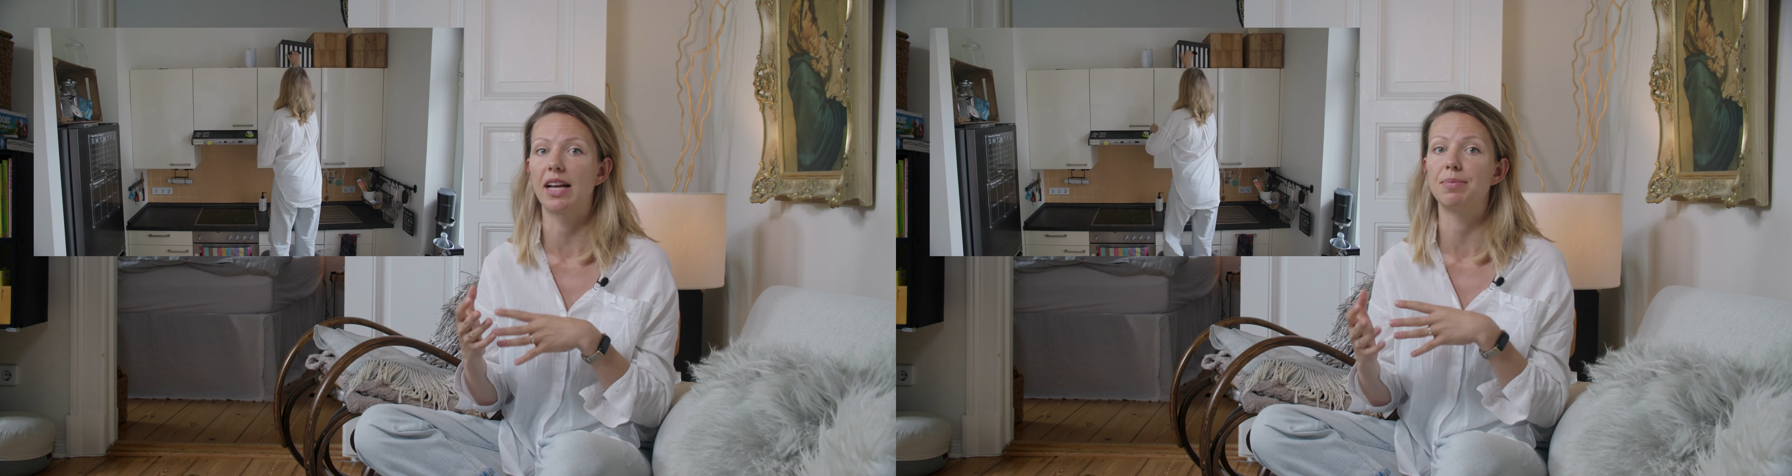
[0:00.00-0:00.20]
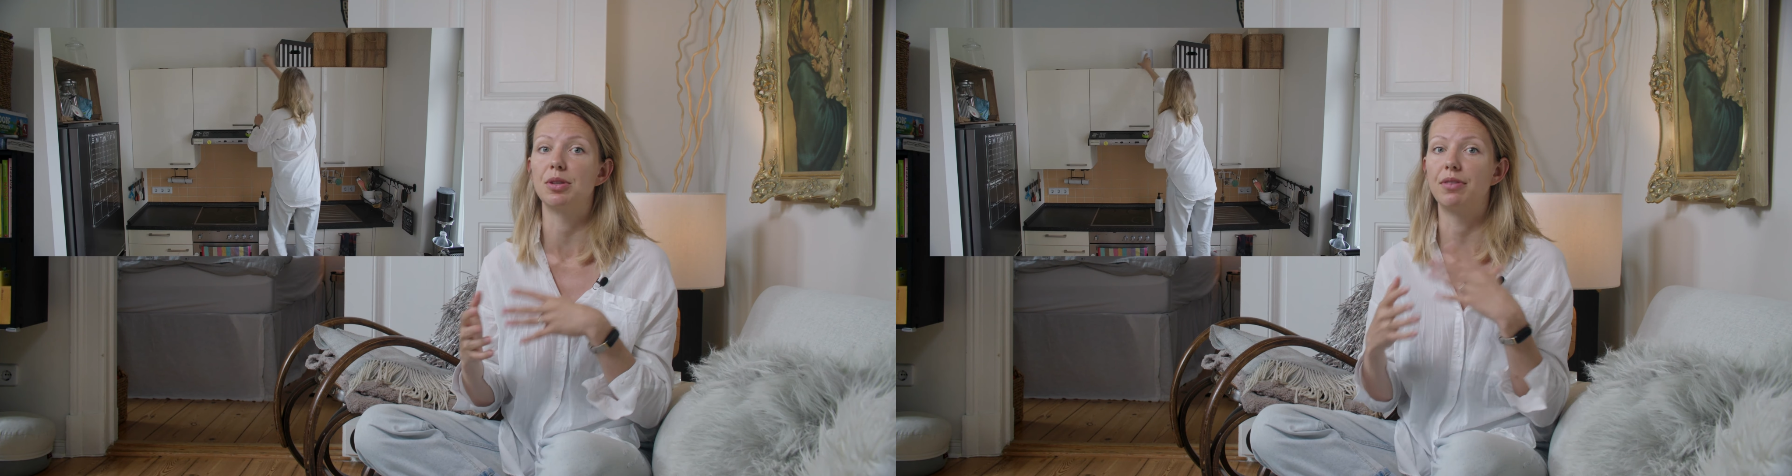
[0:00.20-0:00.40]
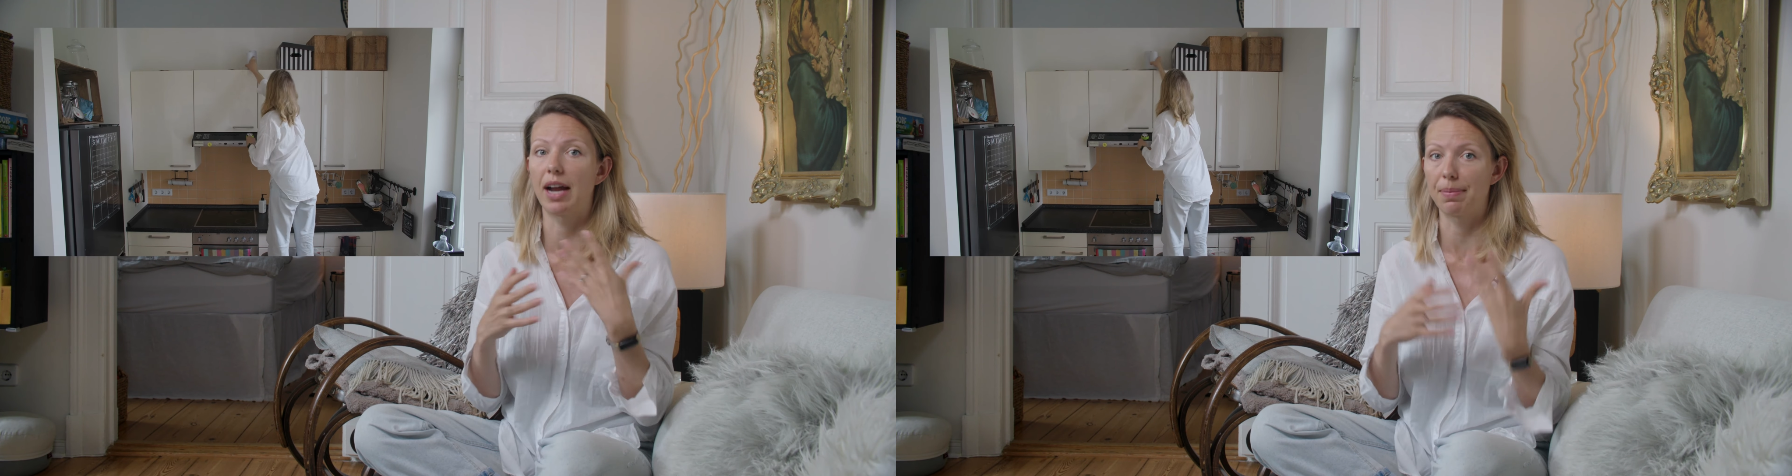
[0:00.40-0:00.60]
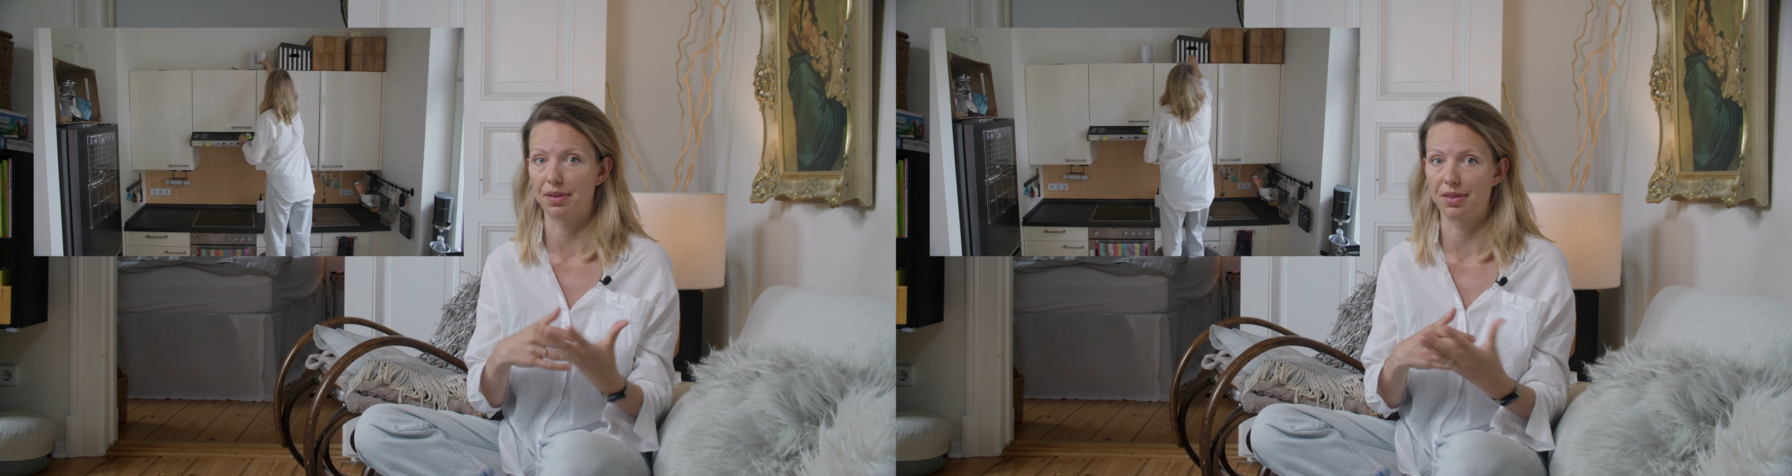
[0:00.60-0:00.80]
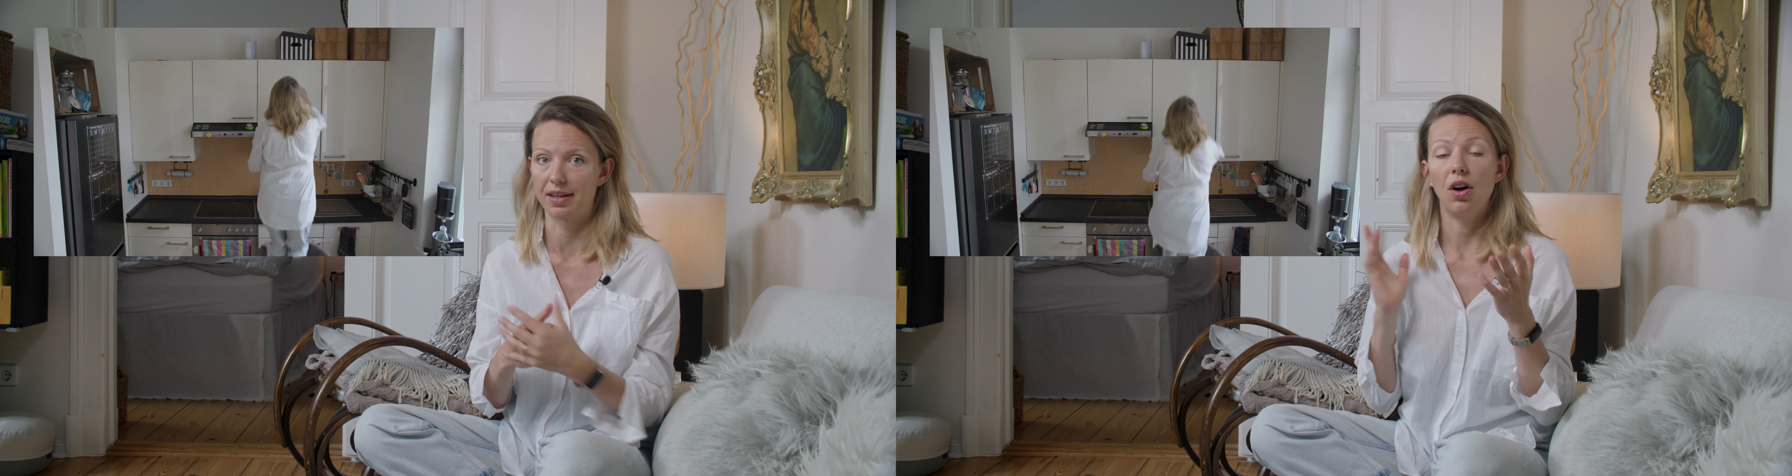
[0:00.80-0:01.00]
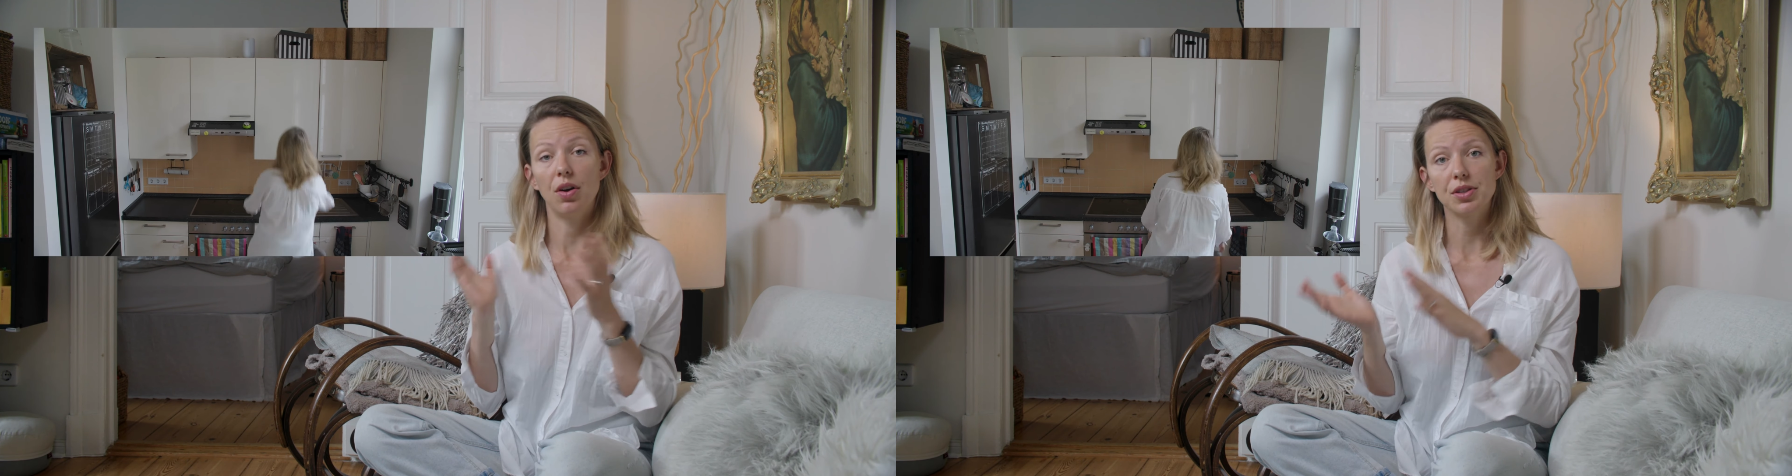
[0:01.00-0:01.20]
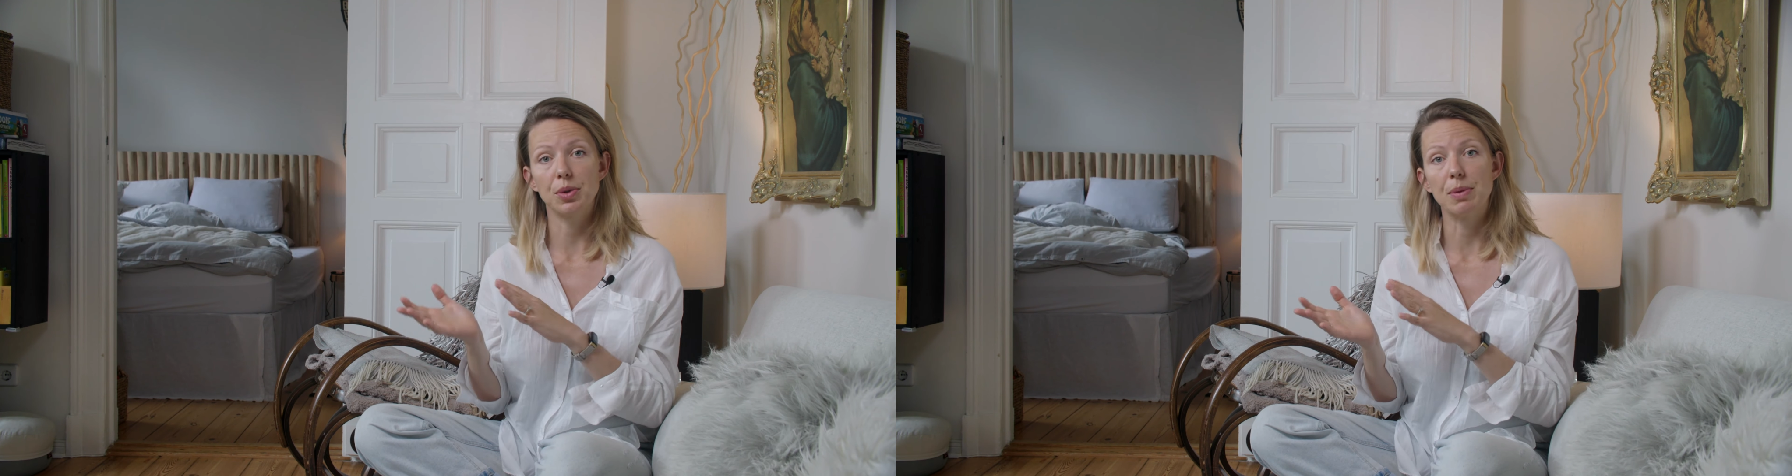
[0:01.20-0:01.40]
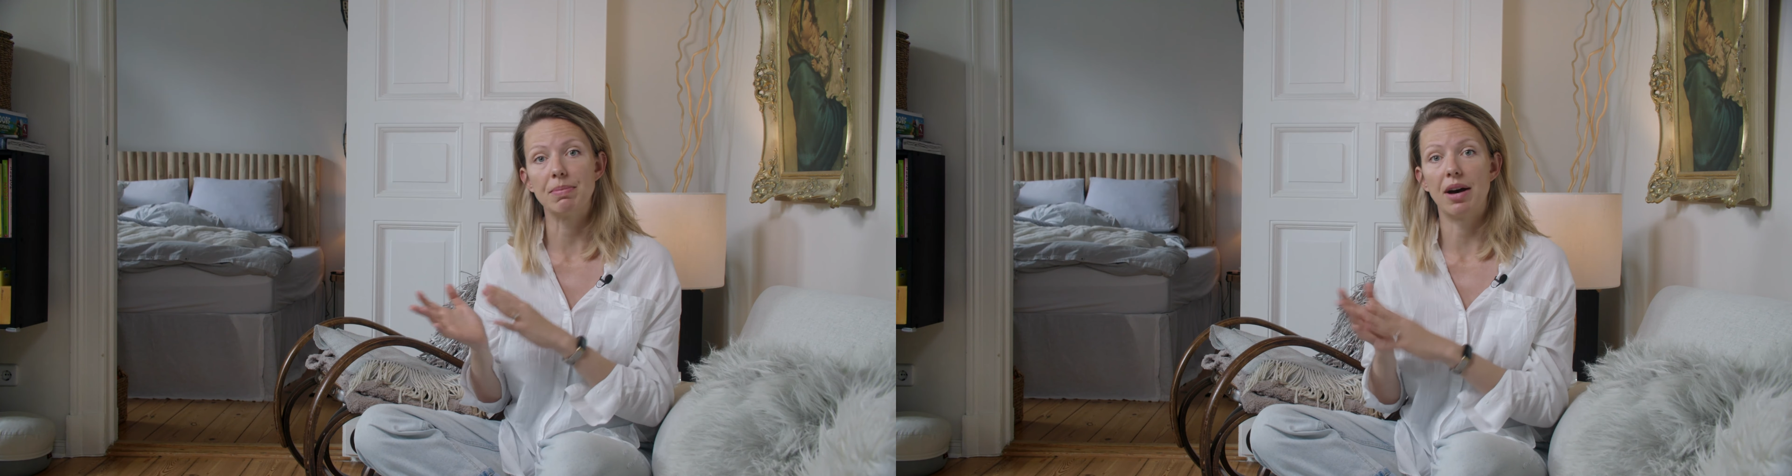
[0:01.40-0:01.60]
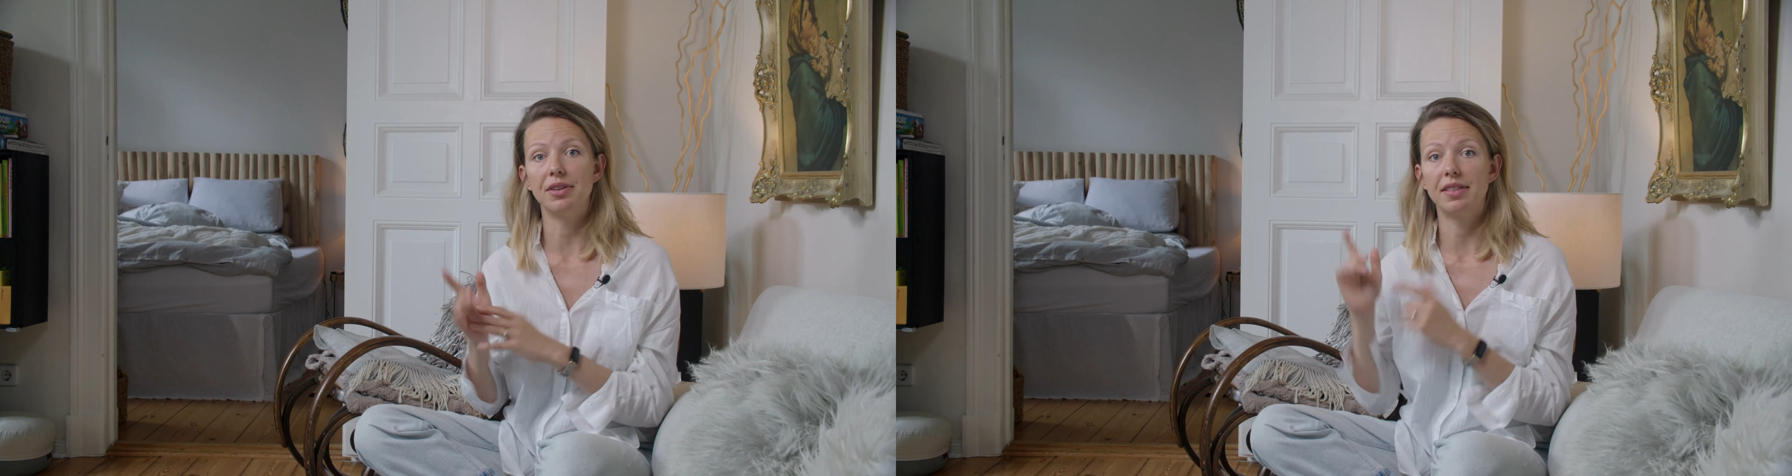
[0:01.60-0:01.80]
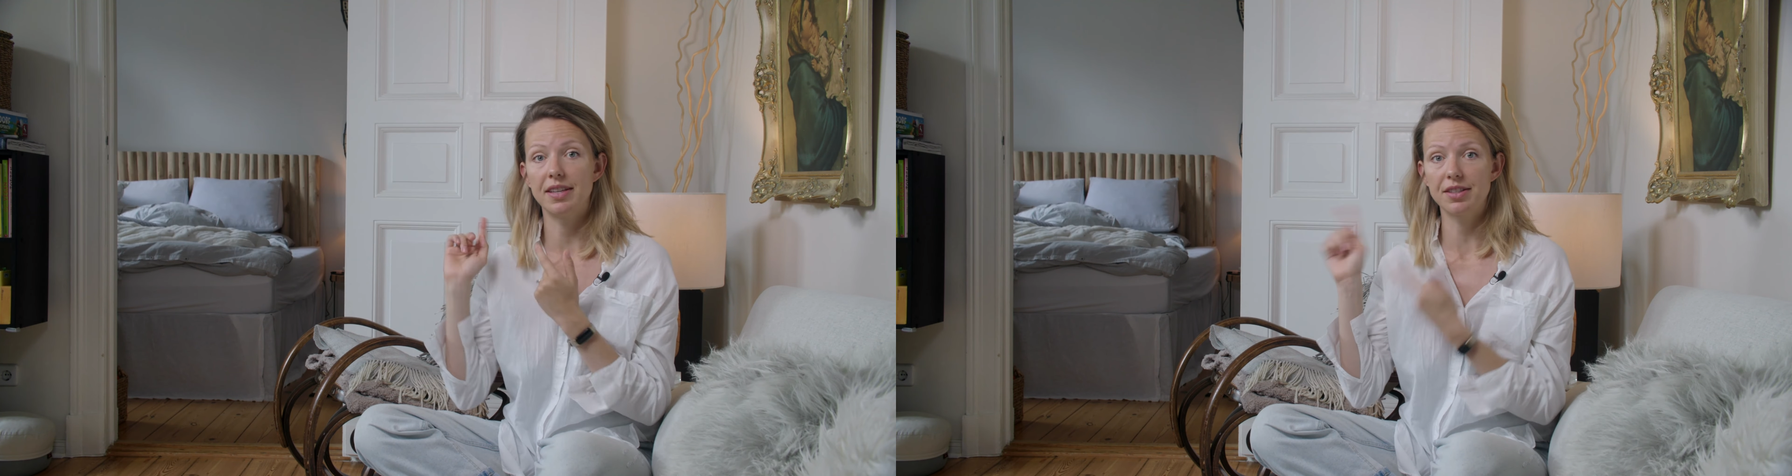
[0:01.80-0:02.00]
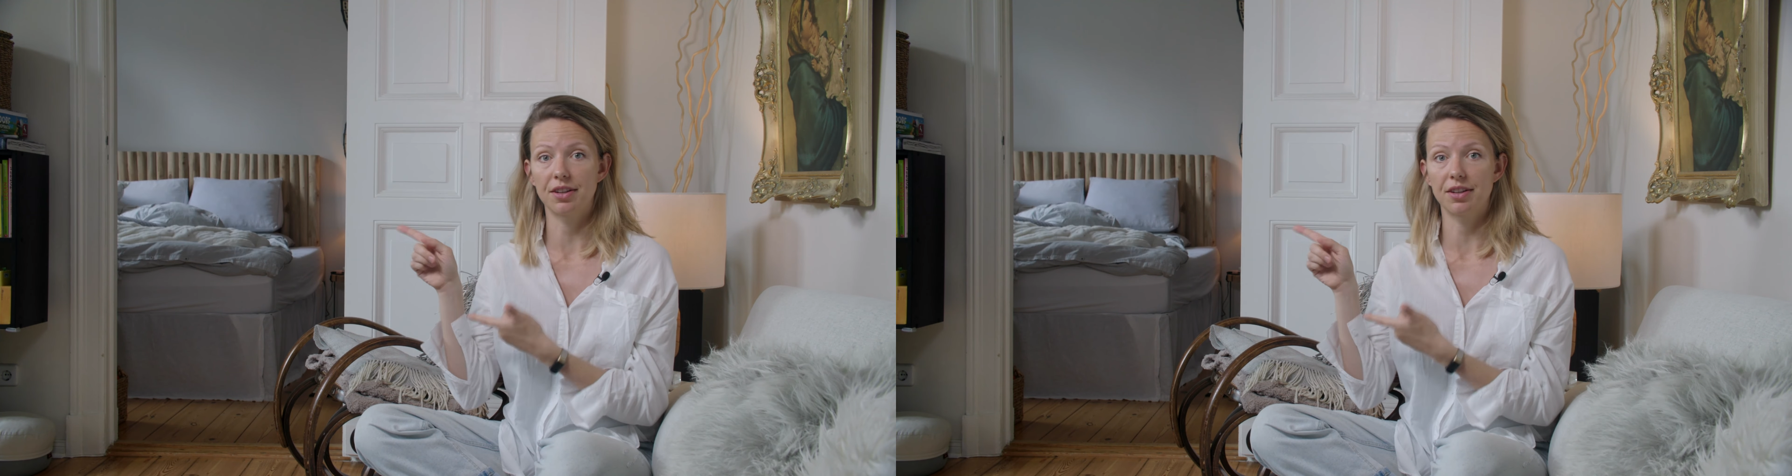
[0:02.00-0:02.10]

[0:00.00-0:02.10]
up to grab the thing. Also, we mounted this